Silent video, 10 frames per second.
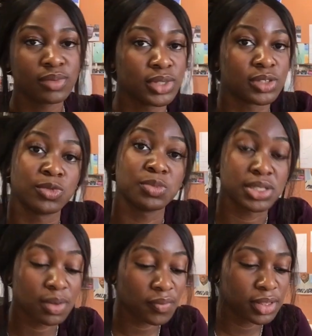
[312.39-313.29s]
which will be
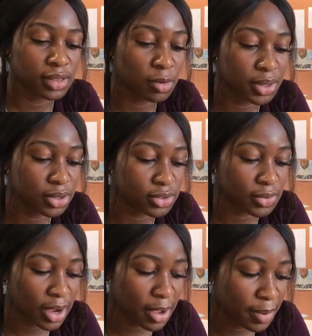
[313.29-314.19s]
something they'll be good to
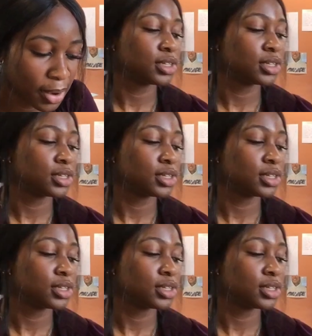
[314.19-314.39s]
write about.